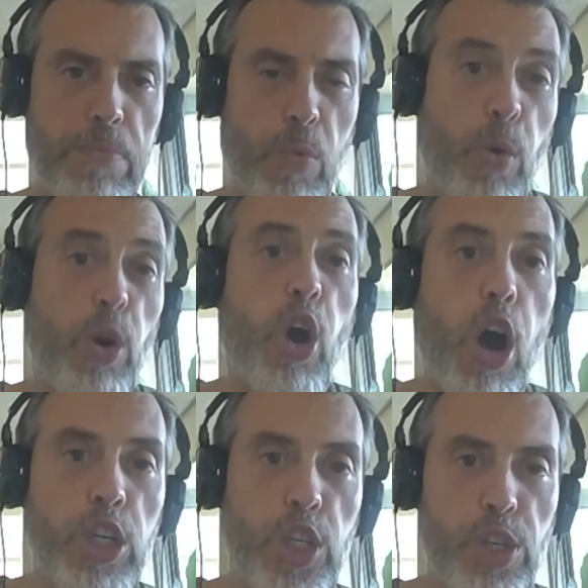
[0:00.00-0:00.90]
more
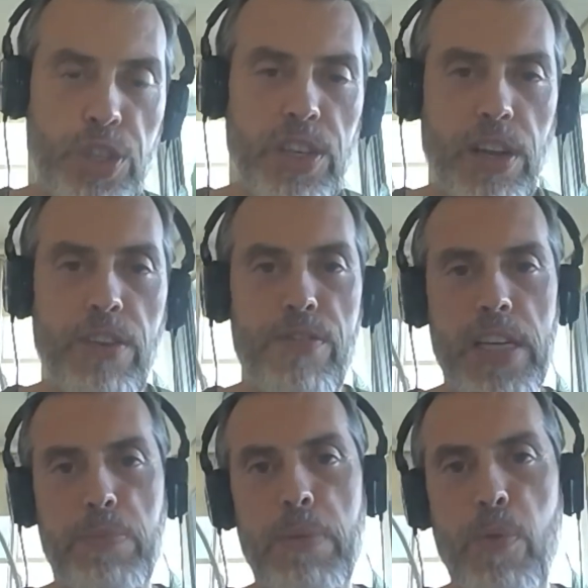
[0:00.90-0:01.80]
conscious
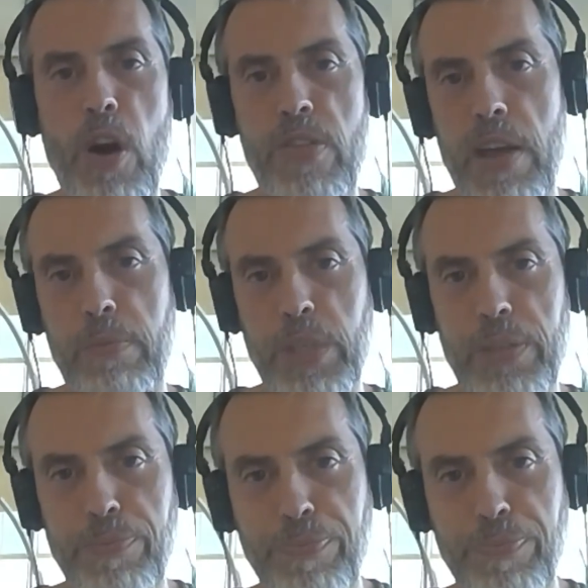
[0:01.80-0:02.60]
investment paradigms?